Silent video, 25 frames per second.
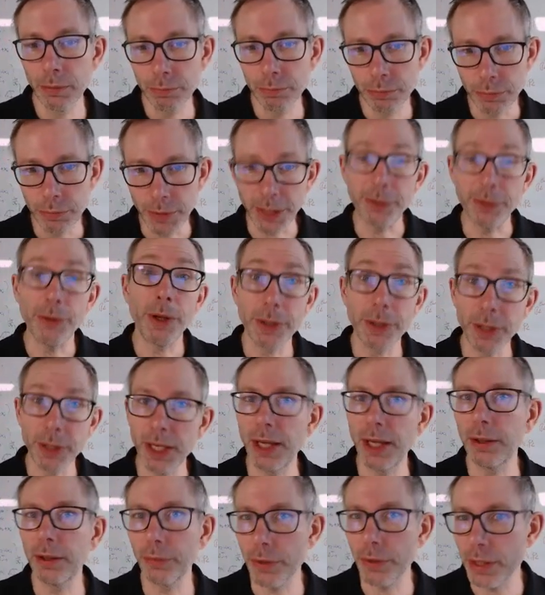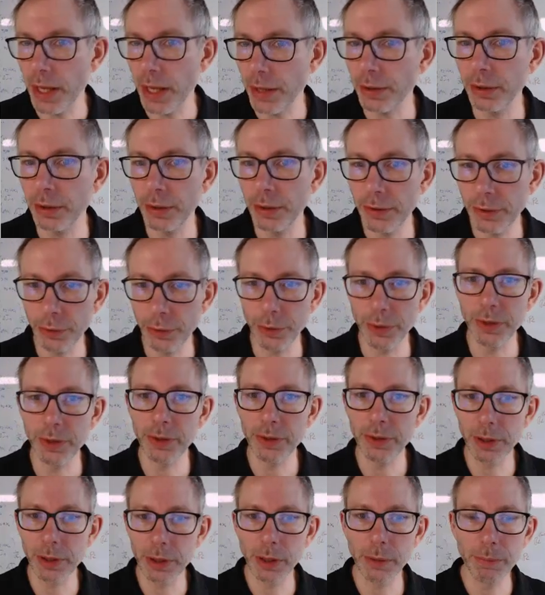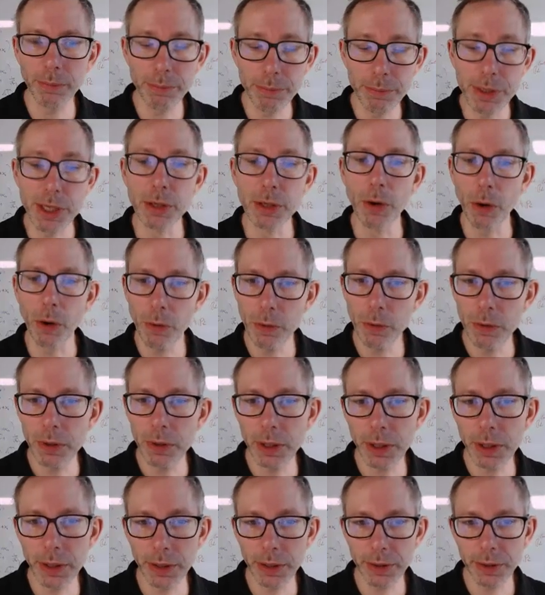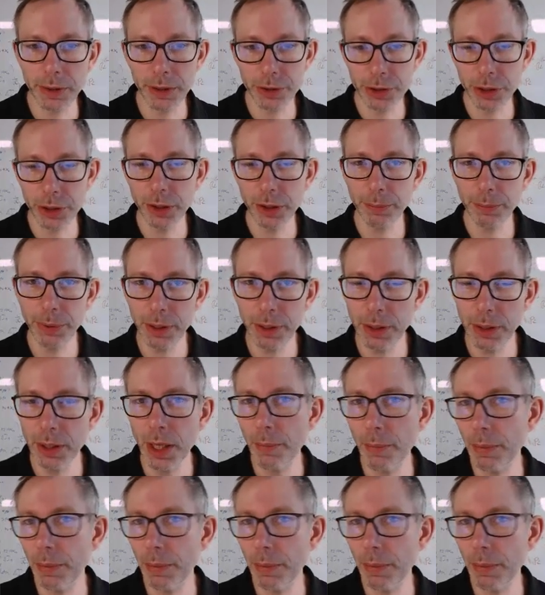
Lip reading: That's not the case for the Netherlands, so it's still below the GDP,